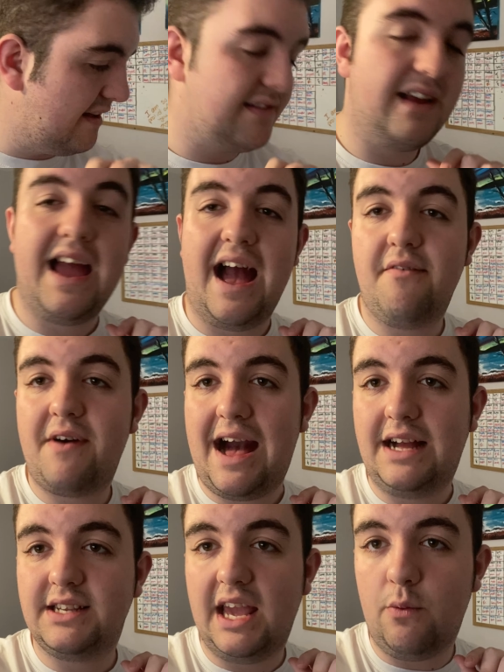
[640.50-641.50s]
I have
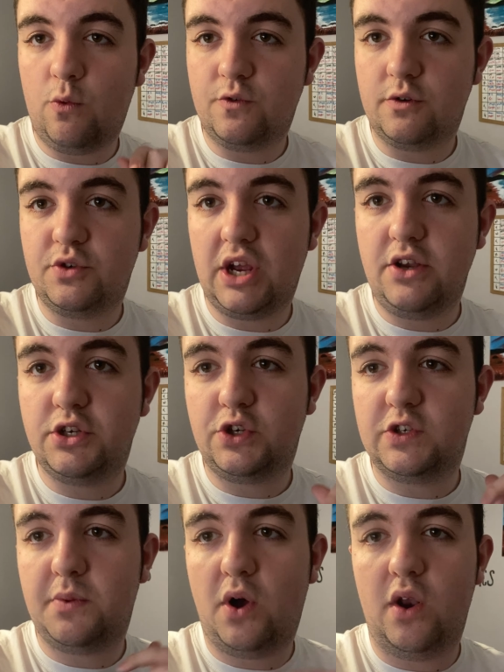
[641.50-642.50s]
had a wardrobe change. I
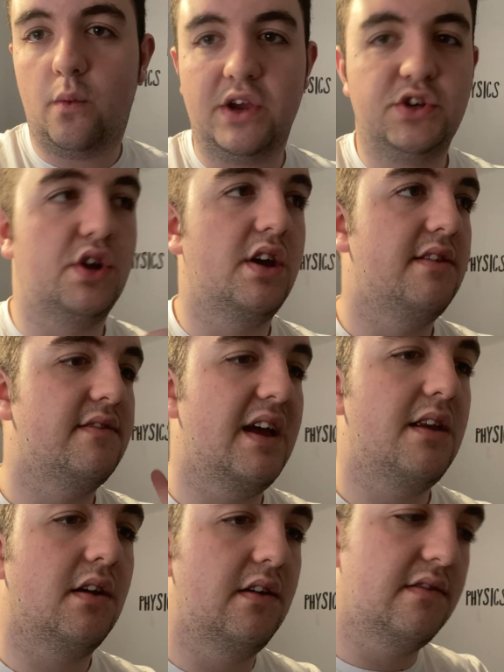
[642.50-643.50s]
just put on a white shirt
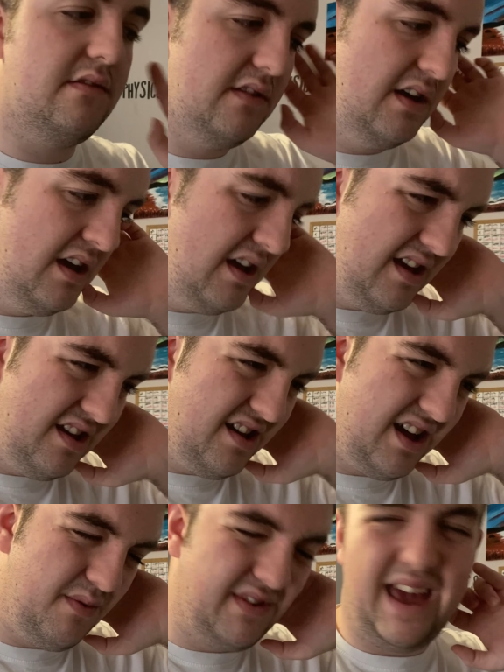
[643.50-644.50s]
instead because
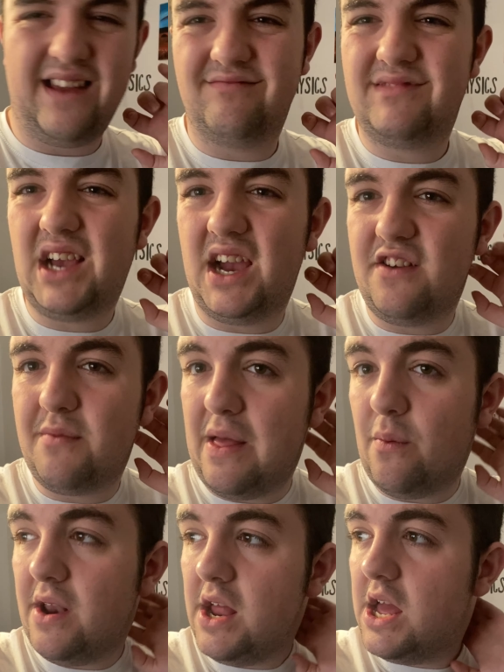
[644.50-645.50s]
I was getting tired of my
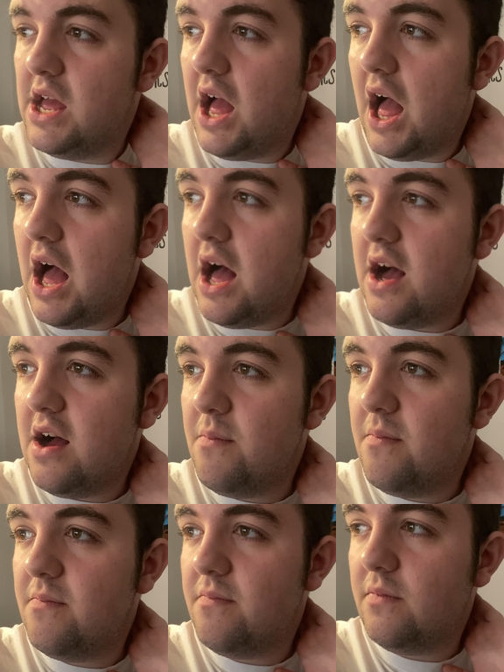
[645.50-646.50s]
other
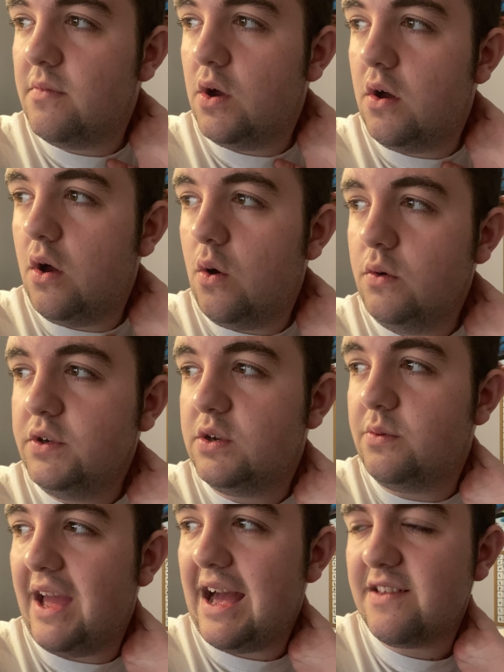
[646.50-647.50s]
one. Also,
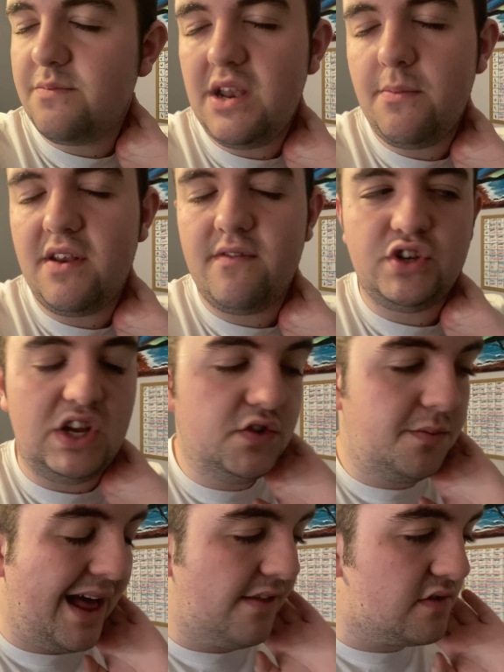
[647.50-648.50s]
there has been a bit of a change
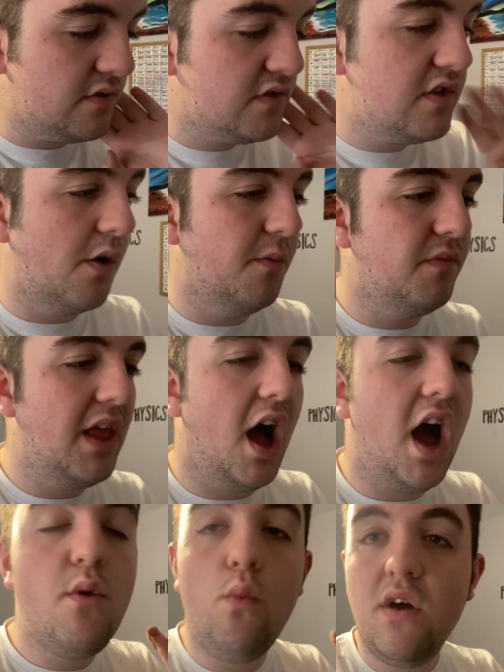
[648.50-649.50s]
of plans. So,
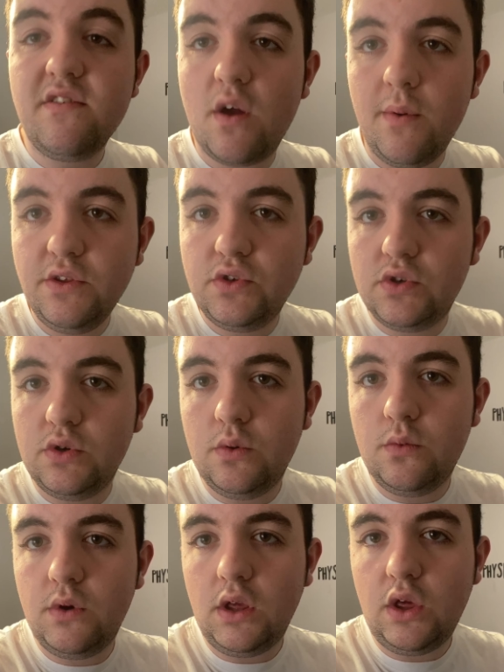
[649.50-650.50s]
I was going
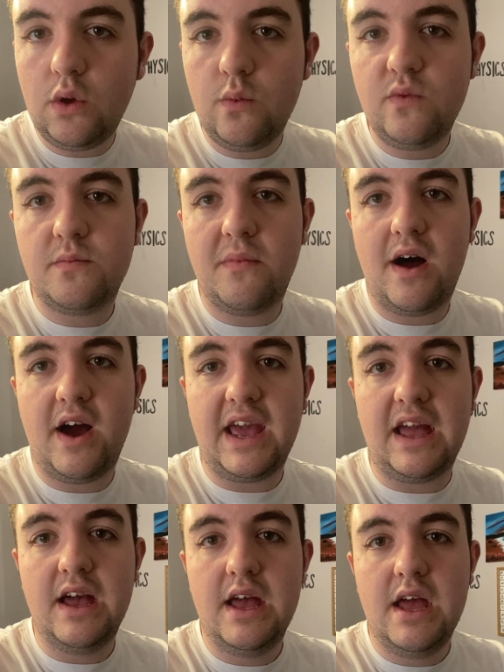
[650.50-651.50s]
to use my
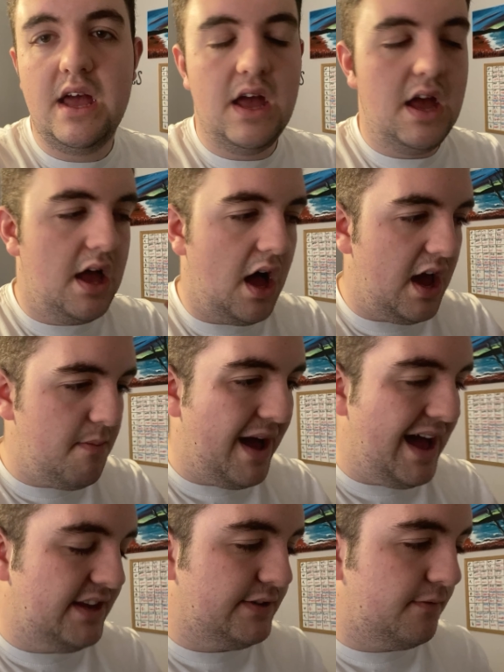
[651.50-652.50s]

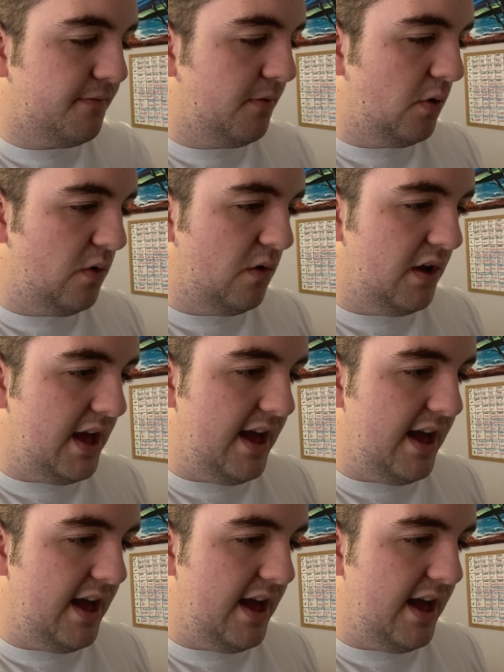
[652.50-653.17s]
iPad for